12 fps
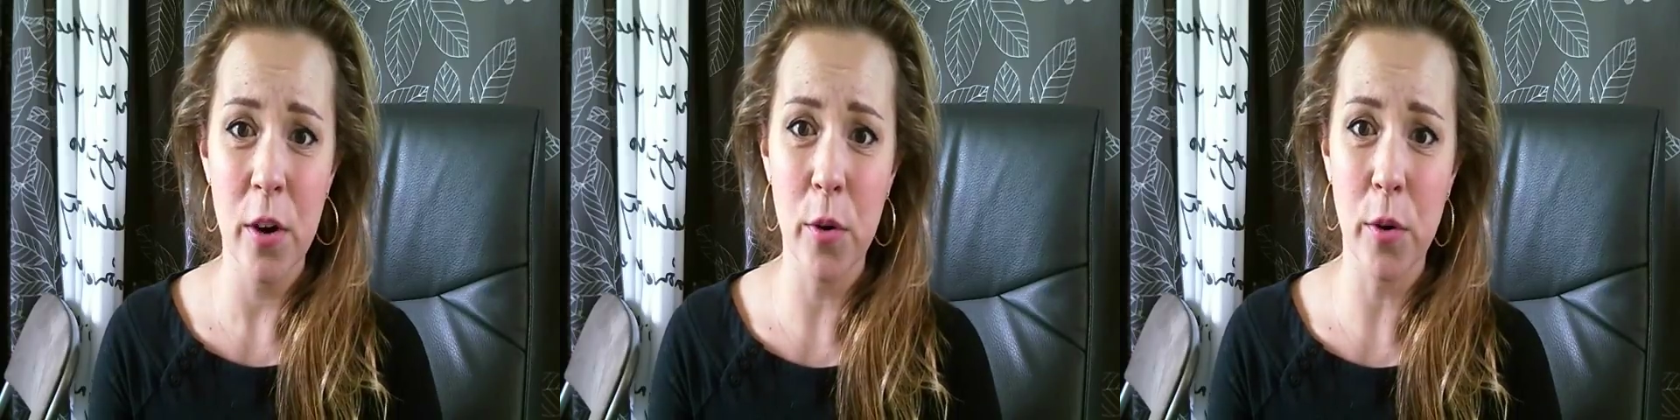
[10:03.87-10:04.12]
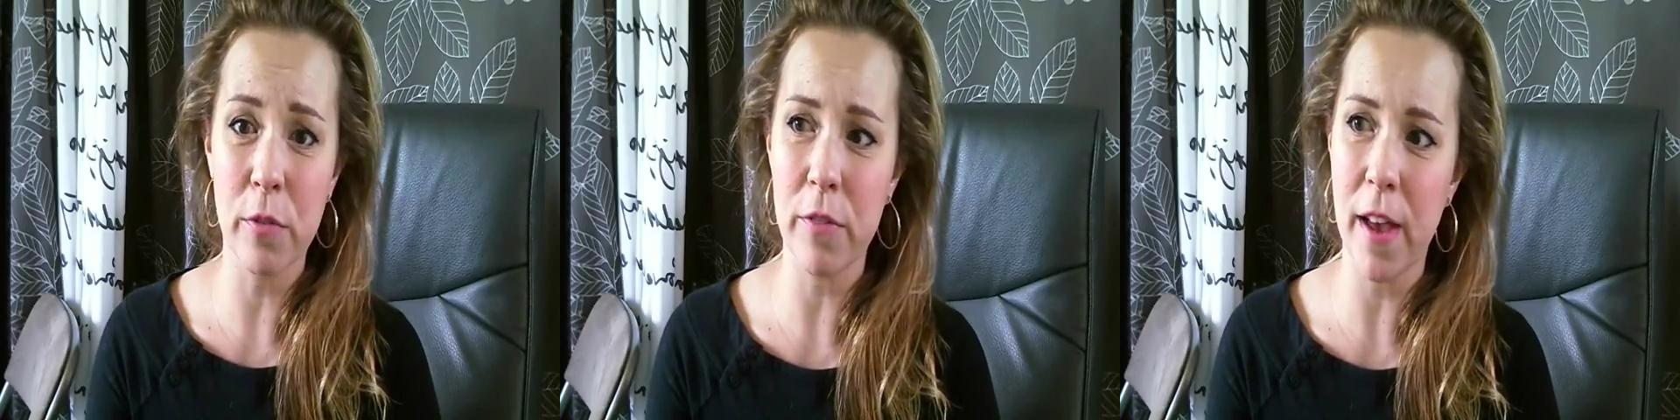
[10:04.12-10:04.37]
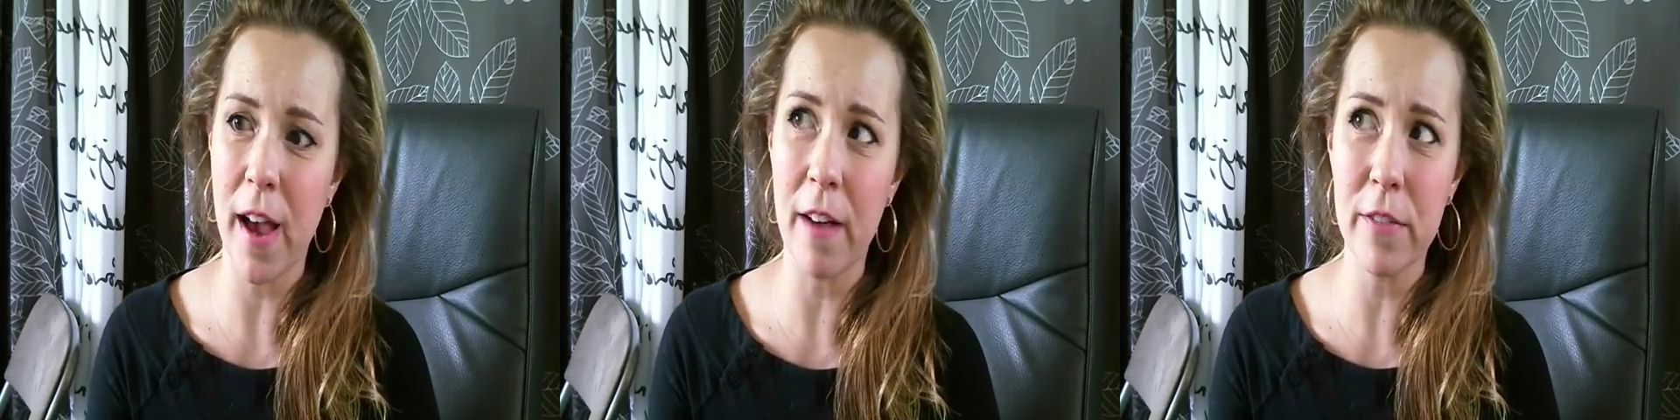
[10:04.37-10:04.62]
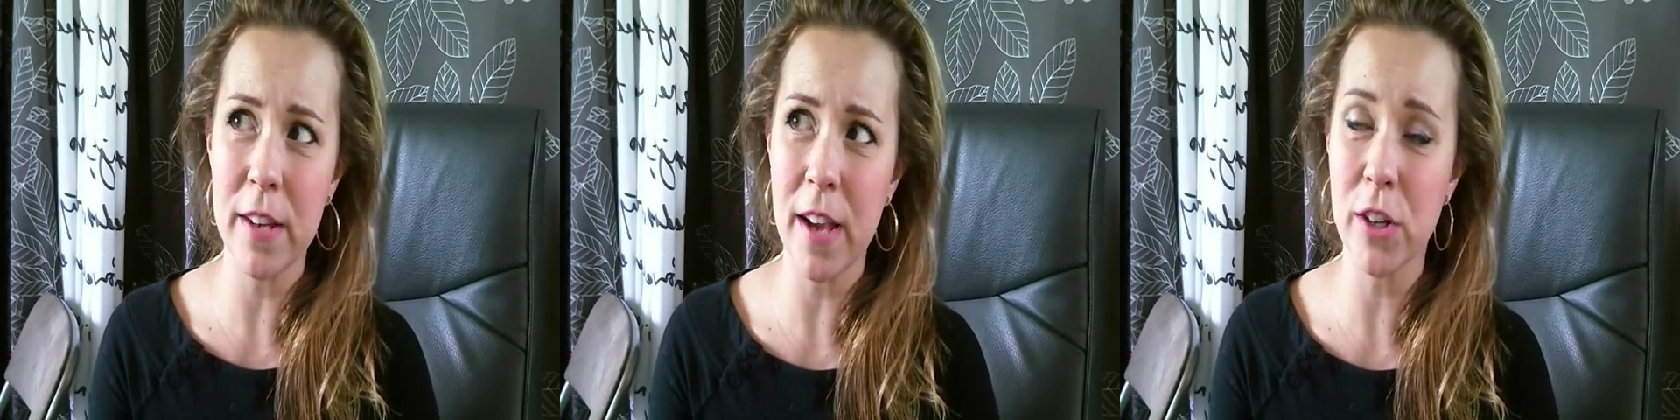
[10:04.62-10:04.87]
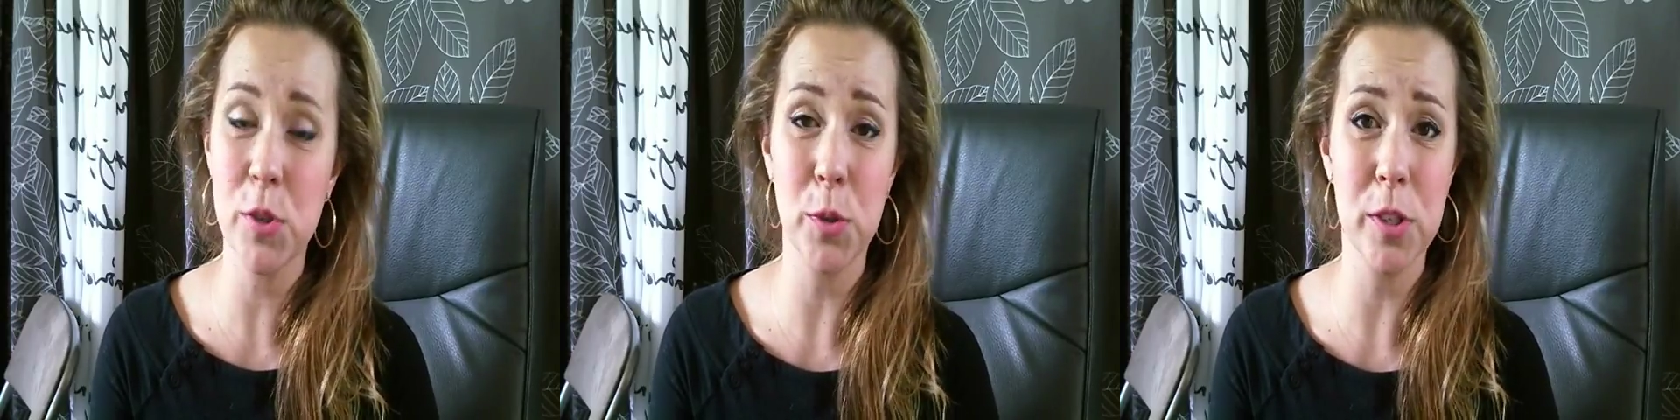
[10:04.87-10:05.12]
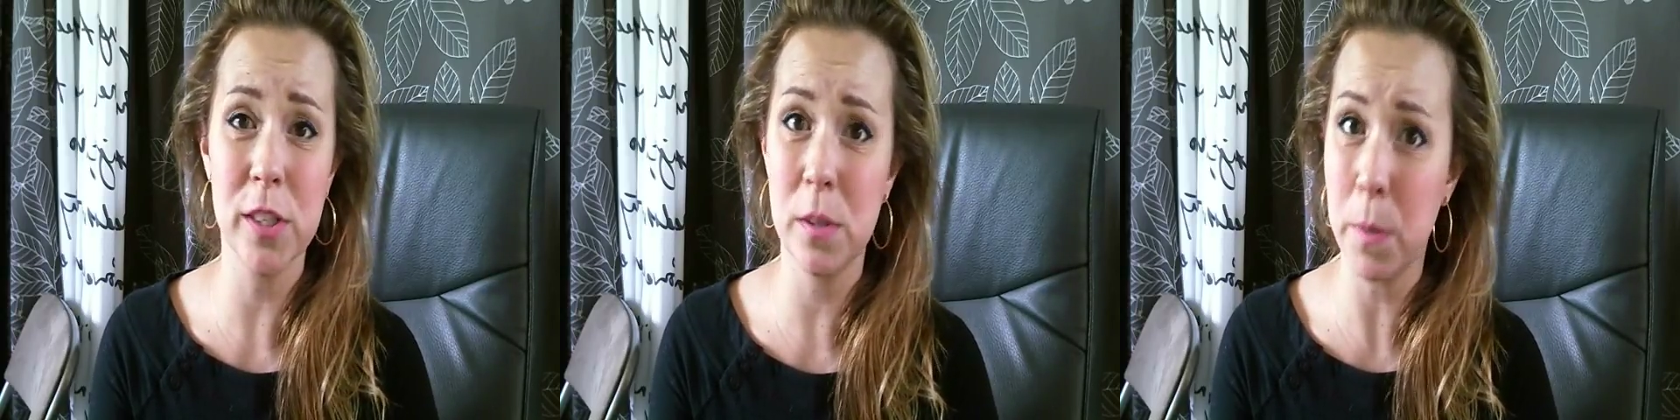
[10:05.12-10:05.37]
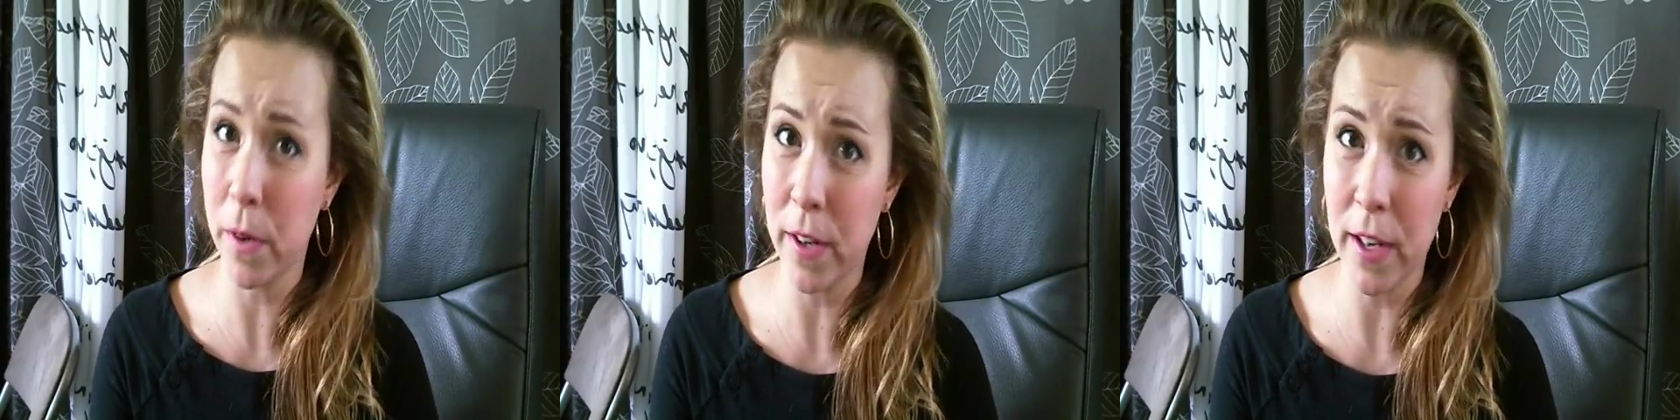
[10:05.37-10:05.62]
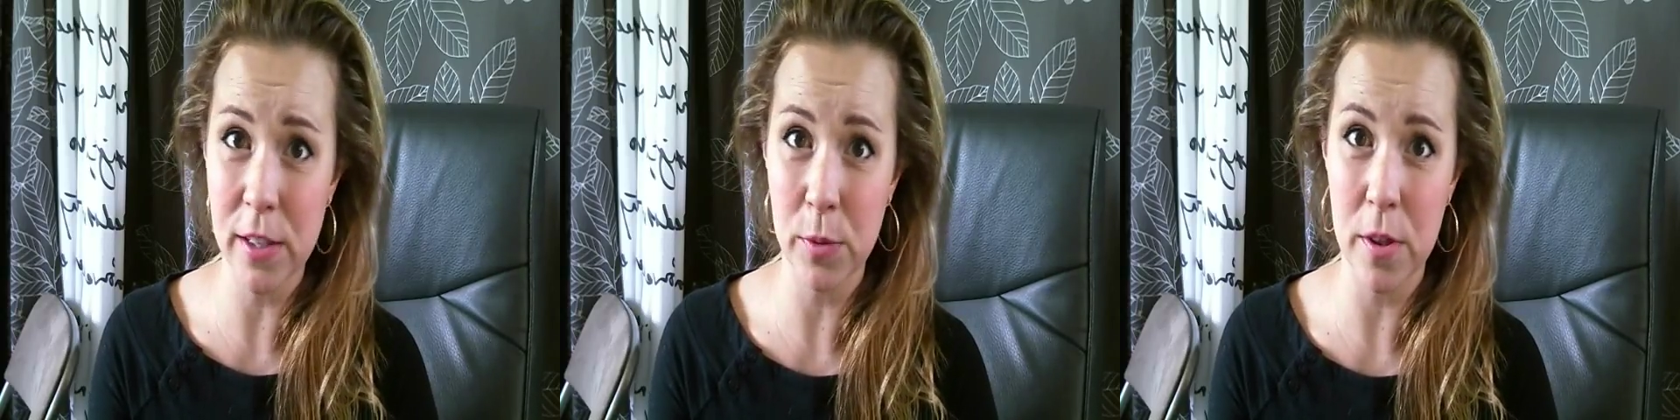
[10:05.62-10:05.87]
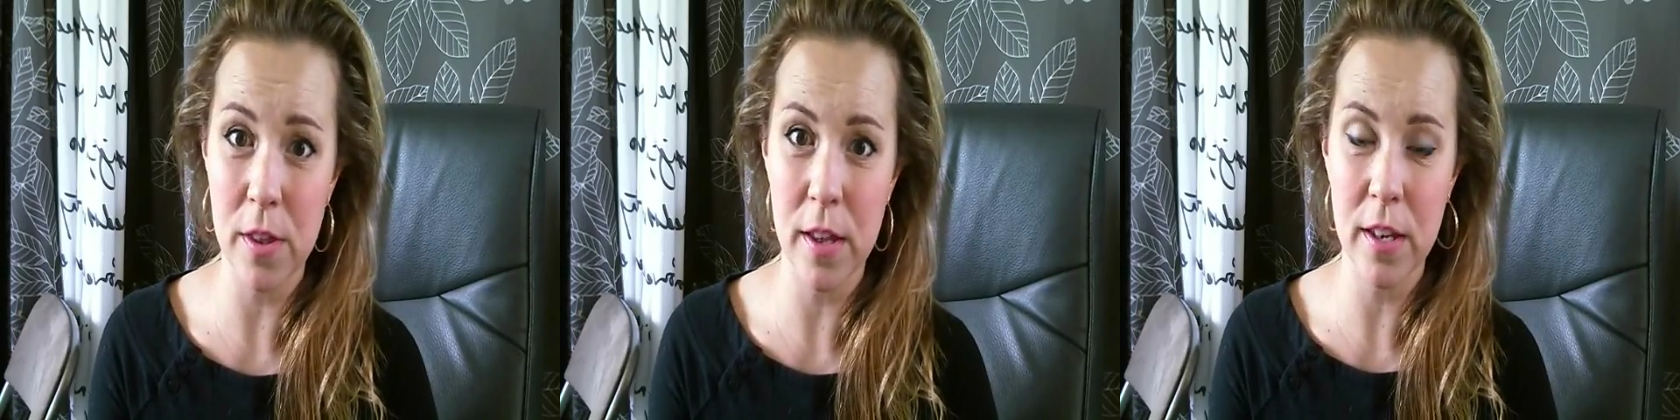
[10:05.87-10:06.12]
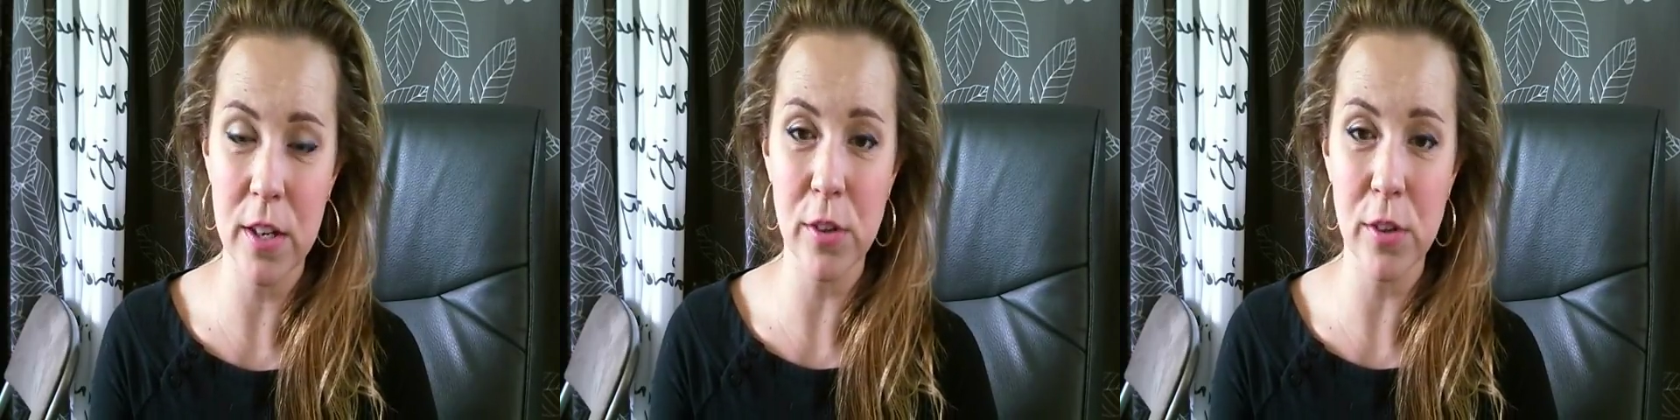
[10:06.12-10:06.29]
or if they have any actual experience with it.